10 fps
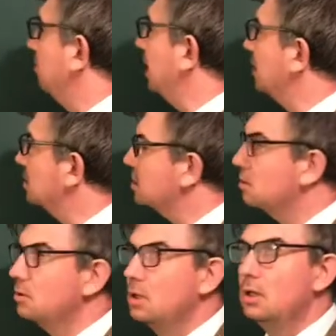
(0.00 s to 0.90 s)
mean.
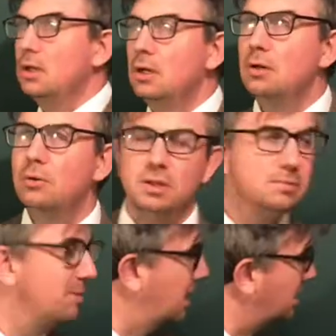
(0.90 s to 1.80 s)
So what's
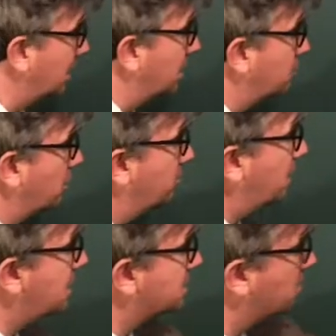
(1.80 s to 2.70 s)
mean again? Well, mean is the